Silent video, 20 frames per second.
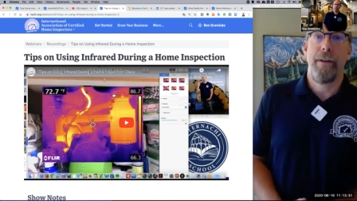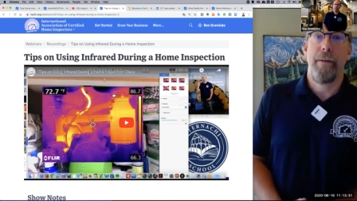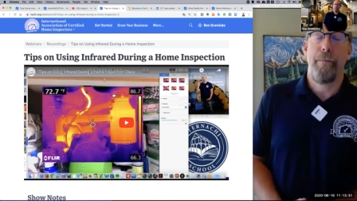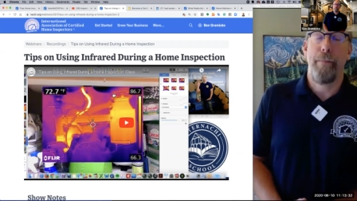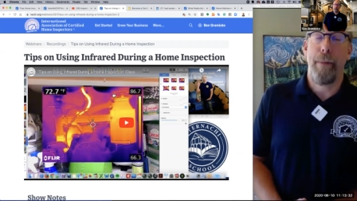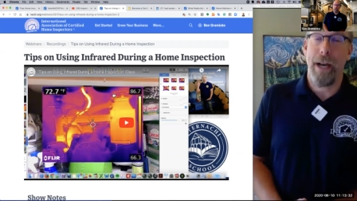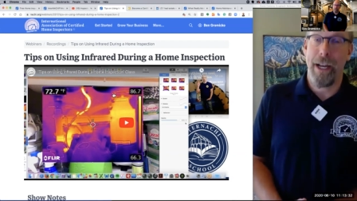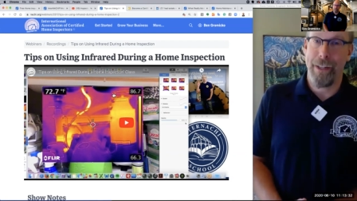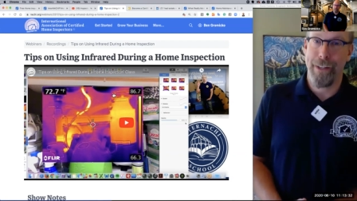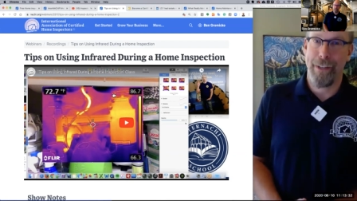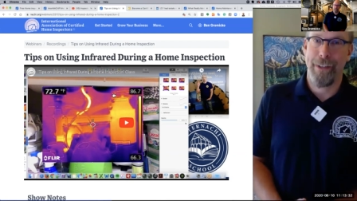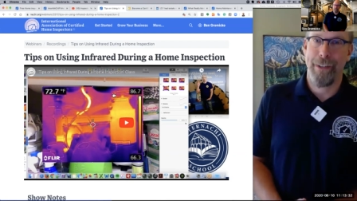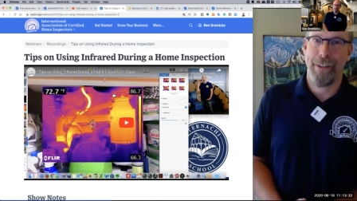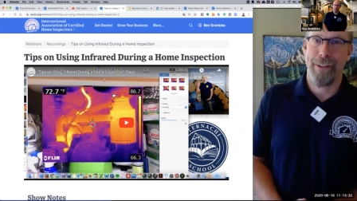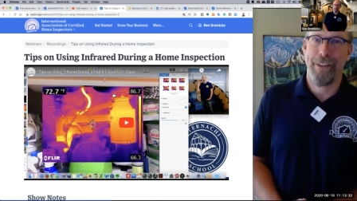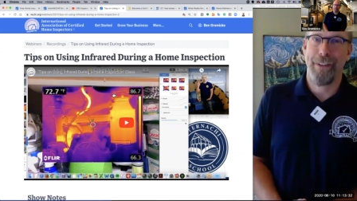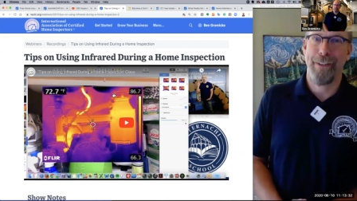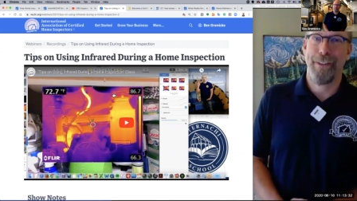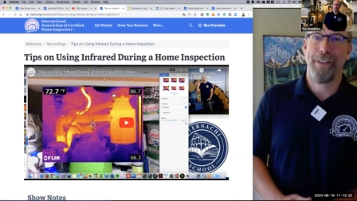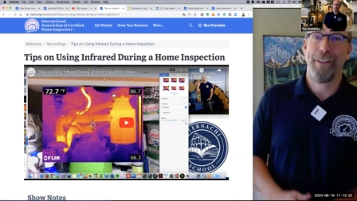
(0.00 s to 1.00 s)
But
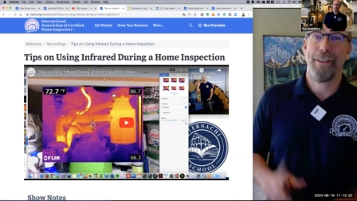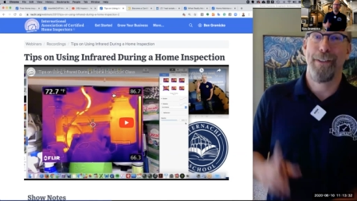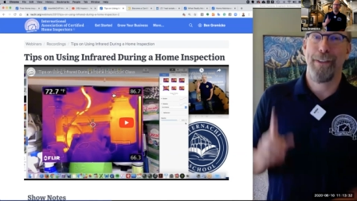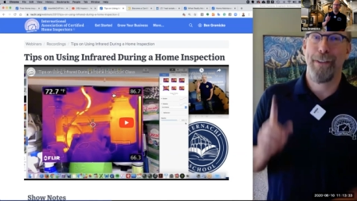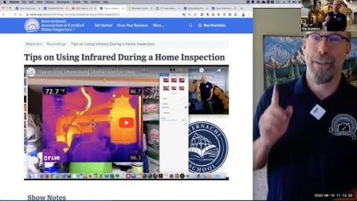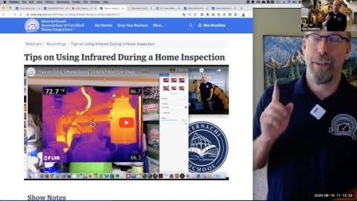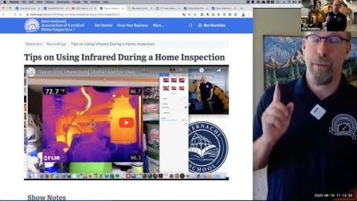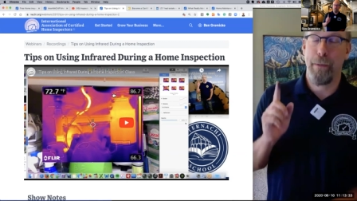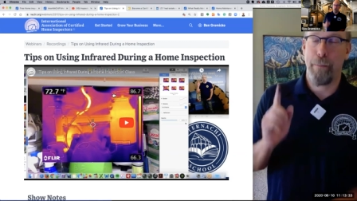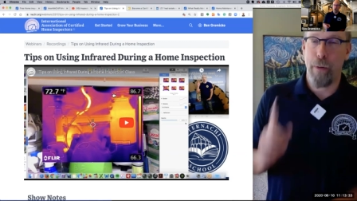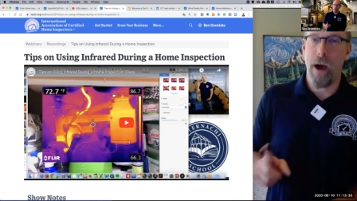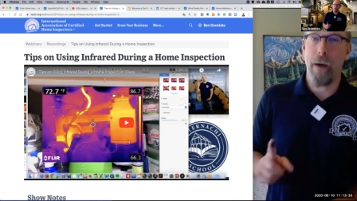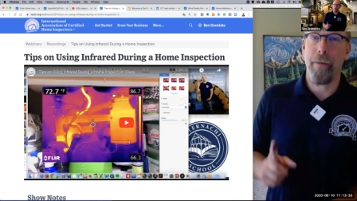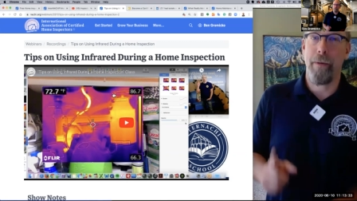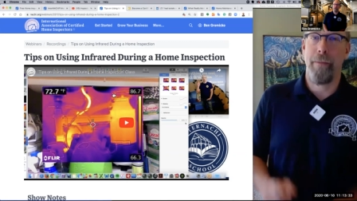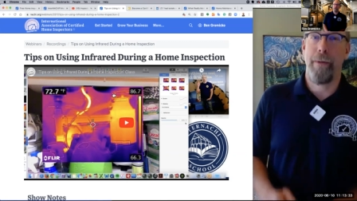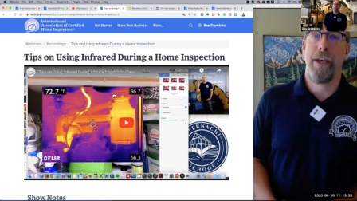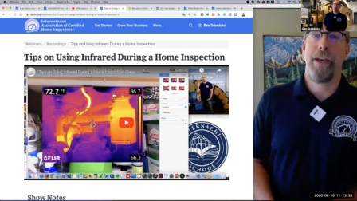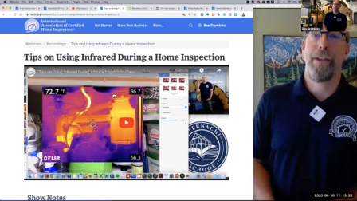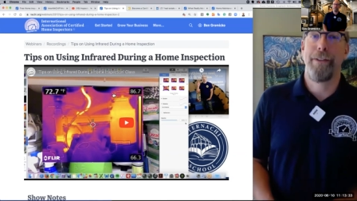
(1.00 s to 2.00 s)
the problem
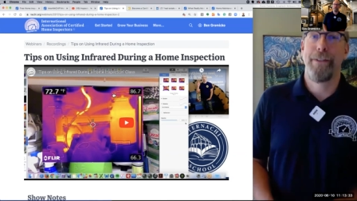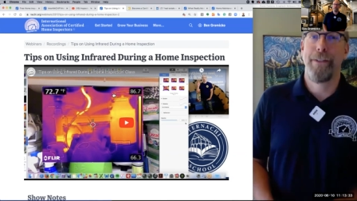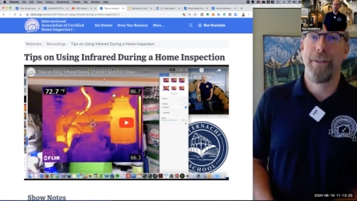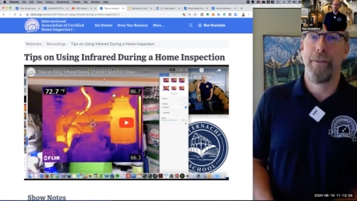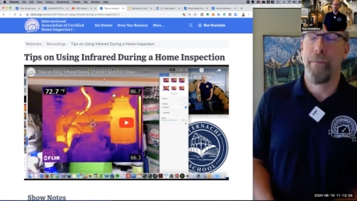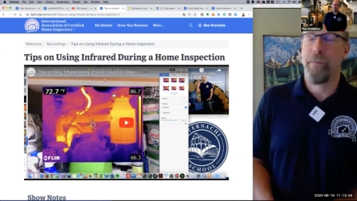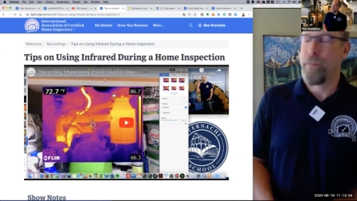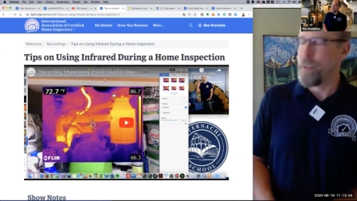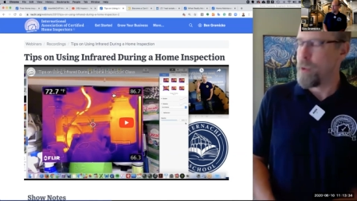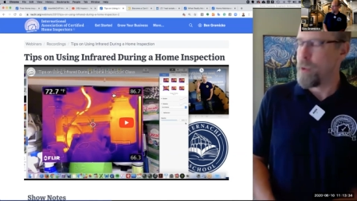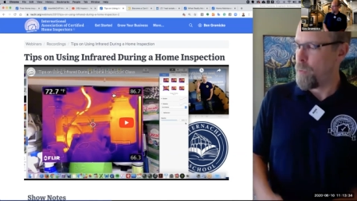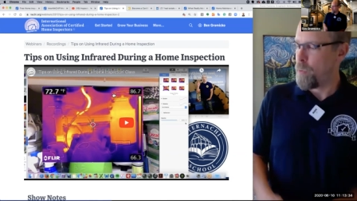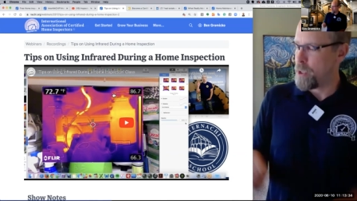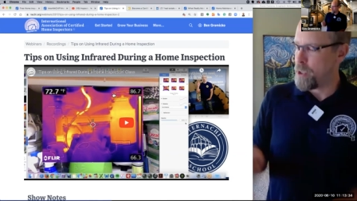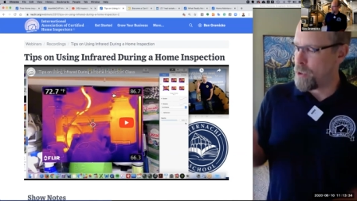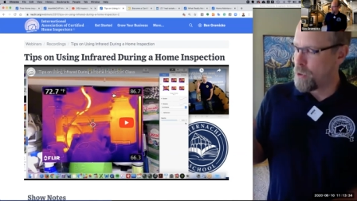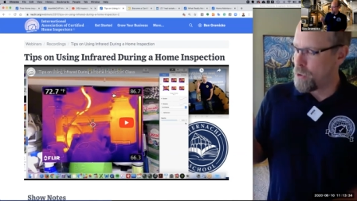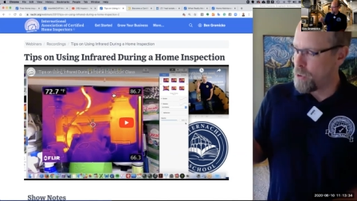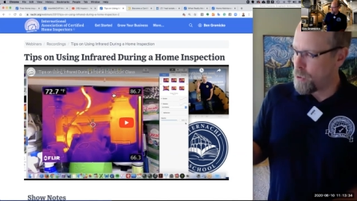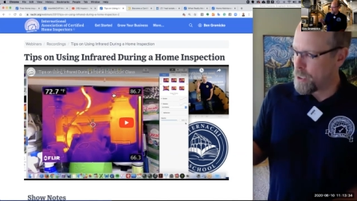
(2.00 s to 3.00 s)
is when you're
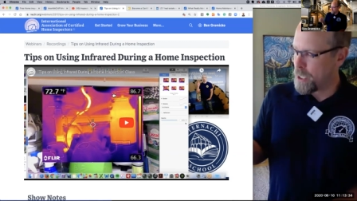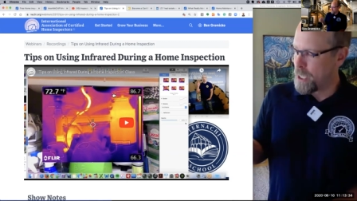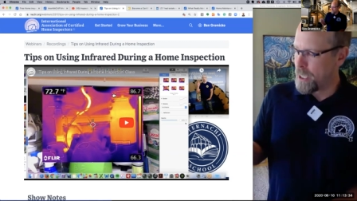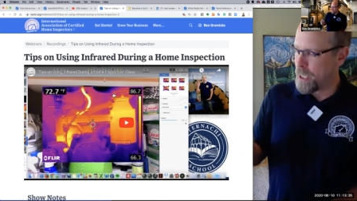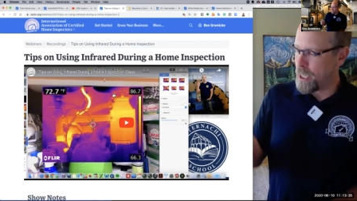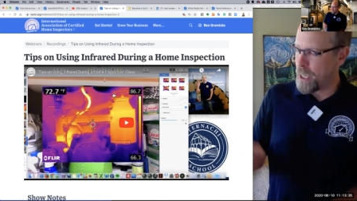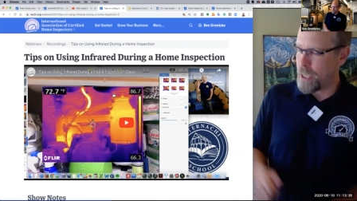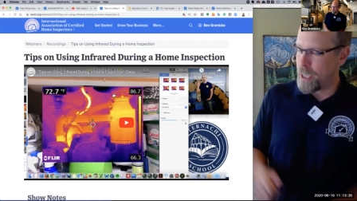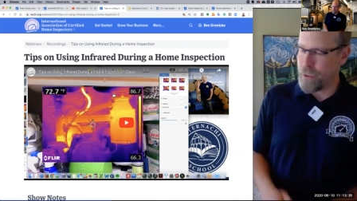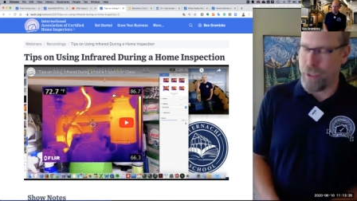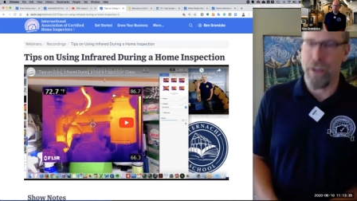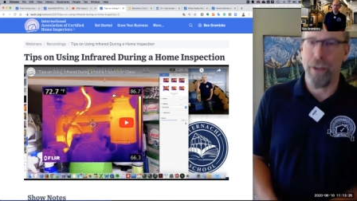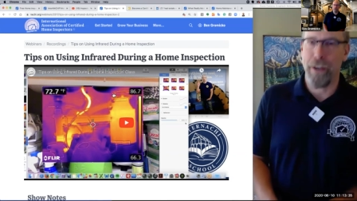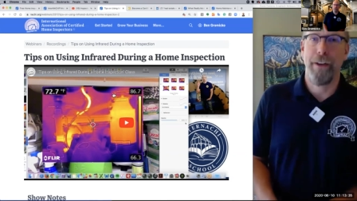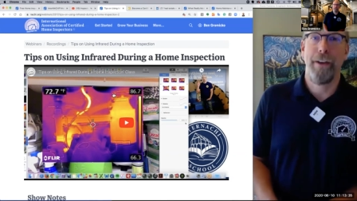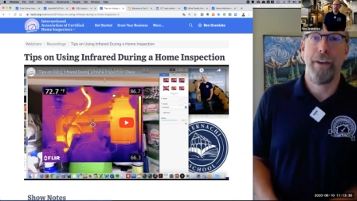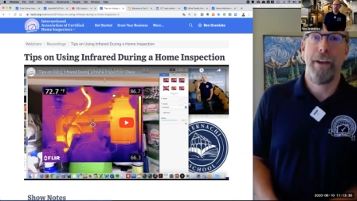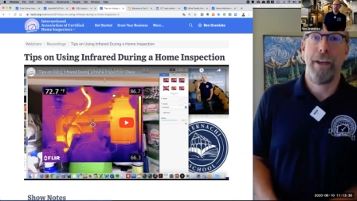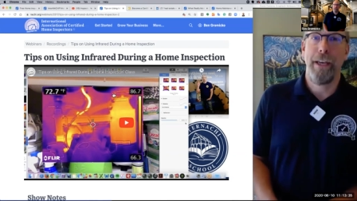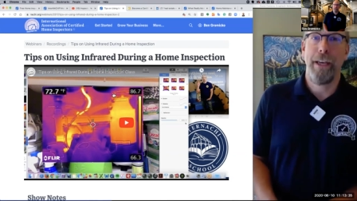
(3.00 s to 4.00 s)
looking at the
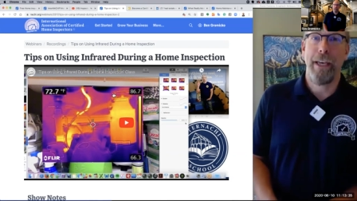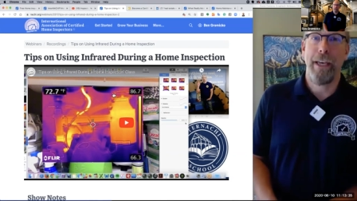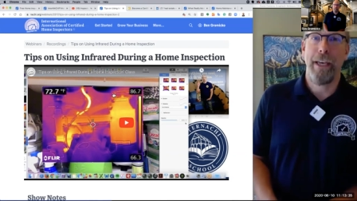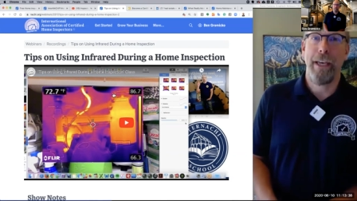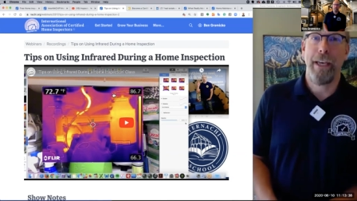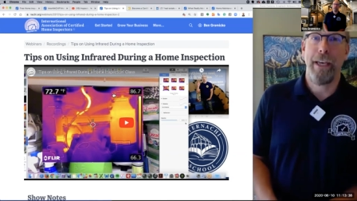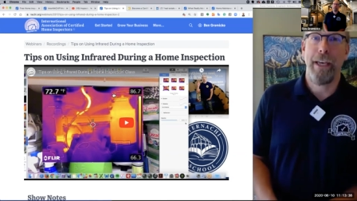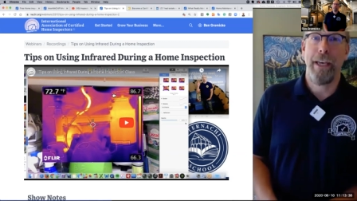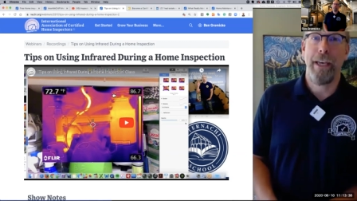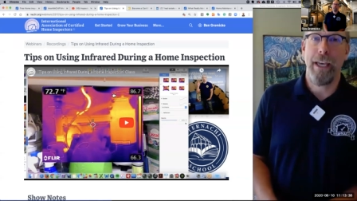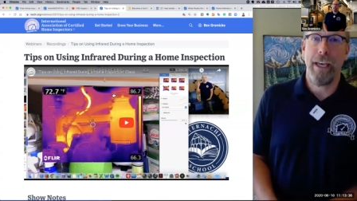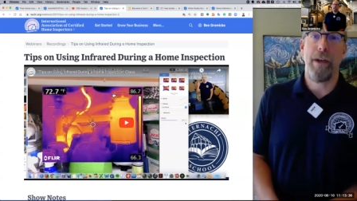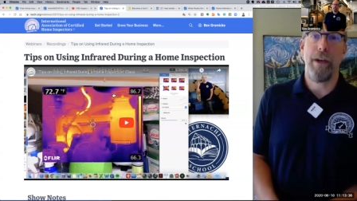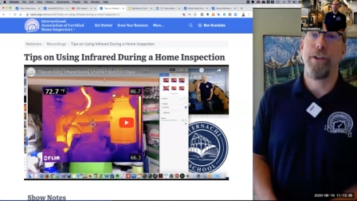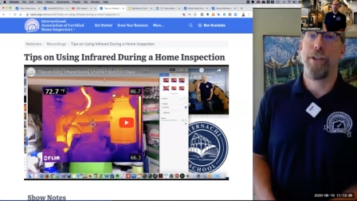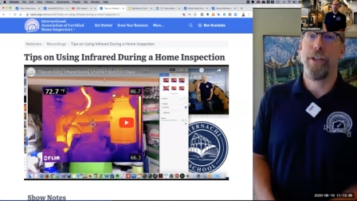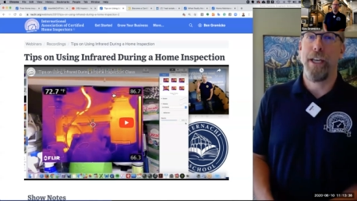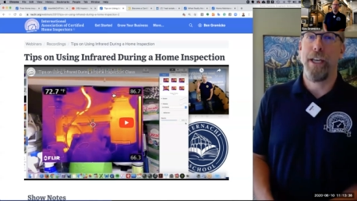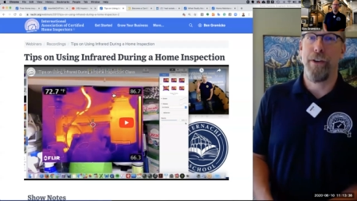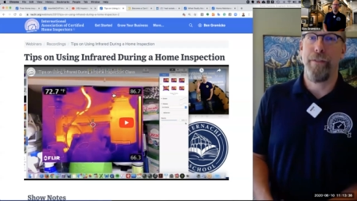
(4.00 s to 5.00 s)
image in
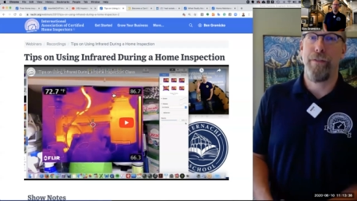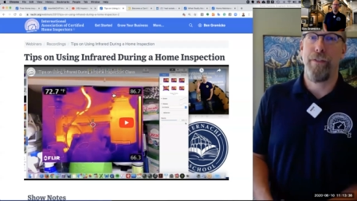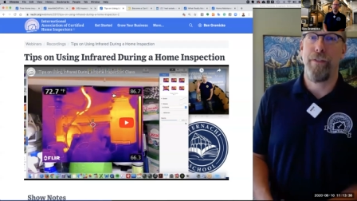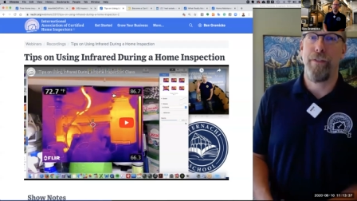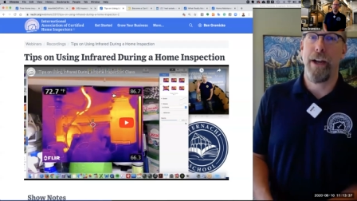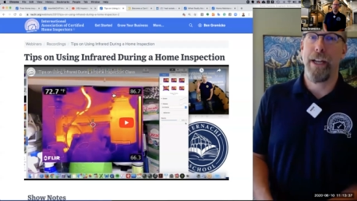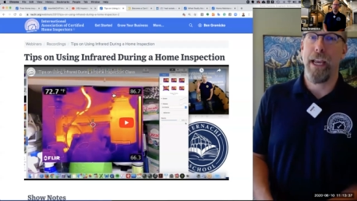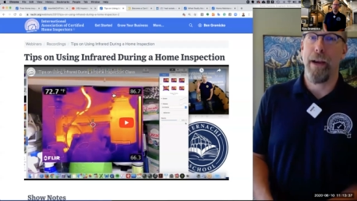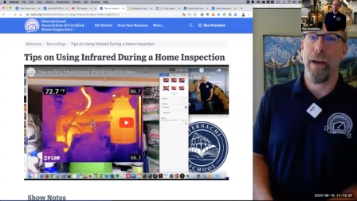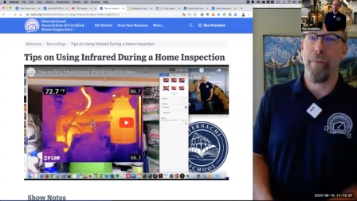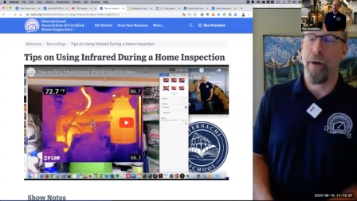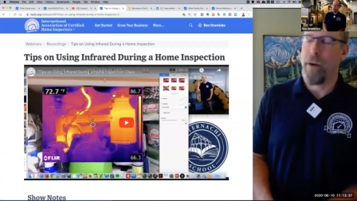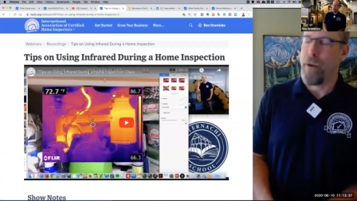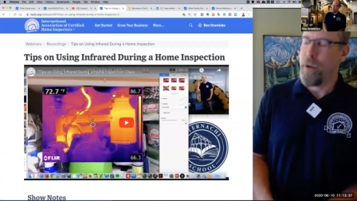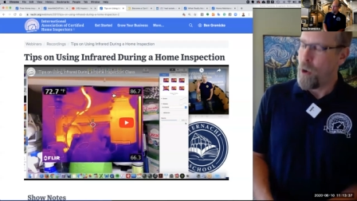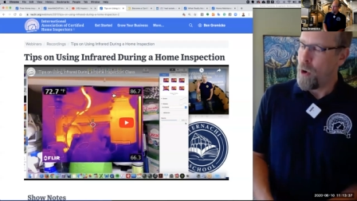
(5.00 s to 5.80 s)
your infrared camera,